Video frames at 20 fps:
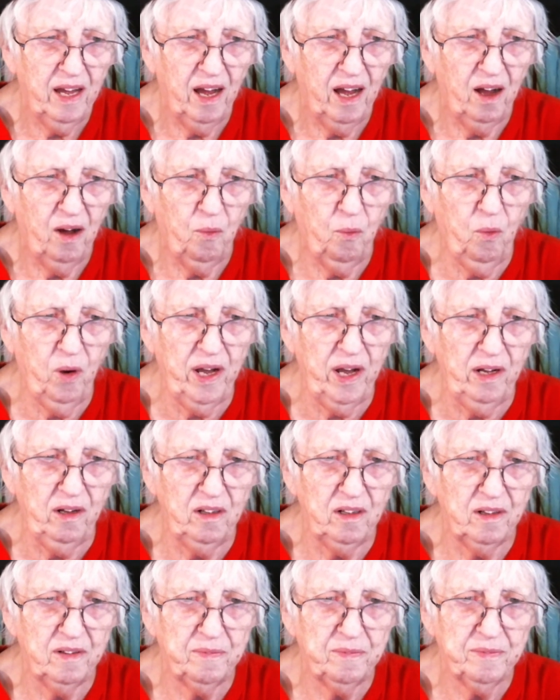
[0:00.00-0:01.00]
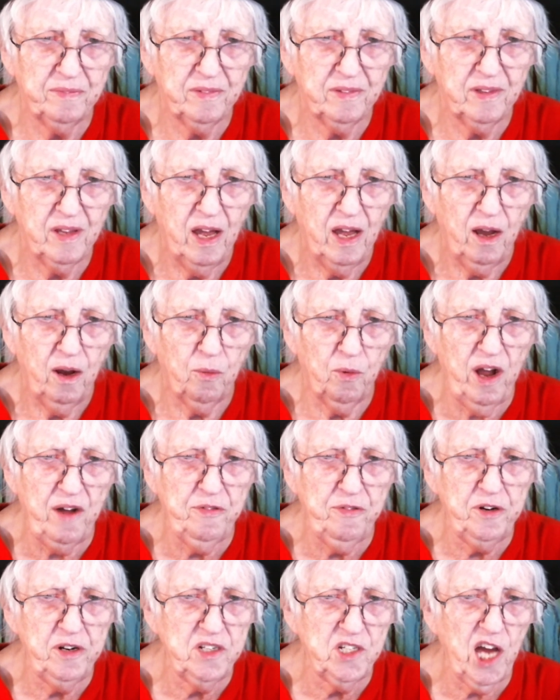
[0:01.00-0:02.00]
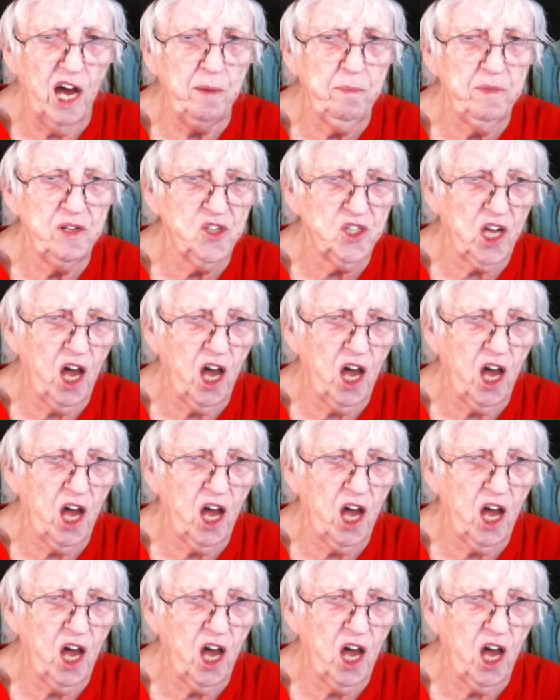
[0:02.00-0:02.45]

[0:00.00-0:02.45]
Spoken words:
Well, Reverend Thomas